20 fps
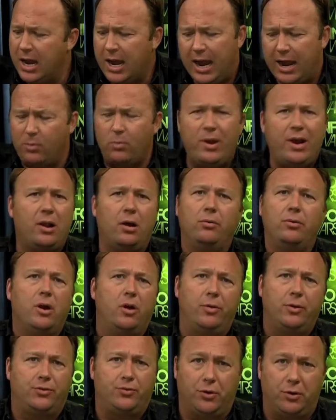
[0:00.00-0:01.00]
And we don't know
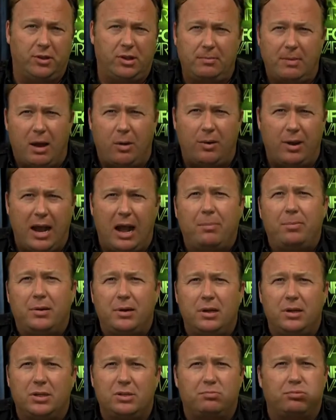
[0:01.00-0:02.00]
the truth about what happened
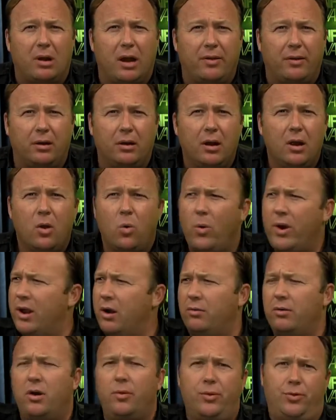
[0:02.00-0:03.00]
to his brother. We
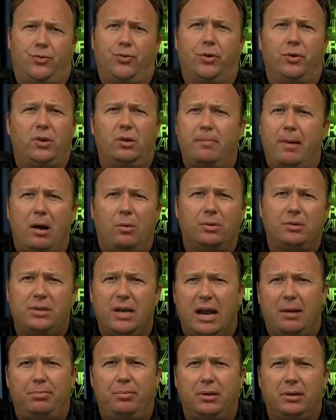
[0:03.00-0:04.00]
don't know the truth about what's
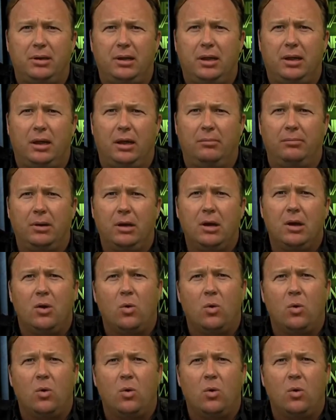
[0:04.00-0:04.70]
happening to him.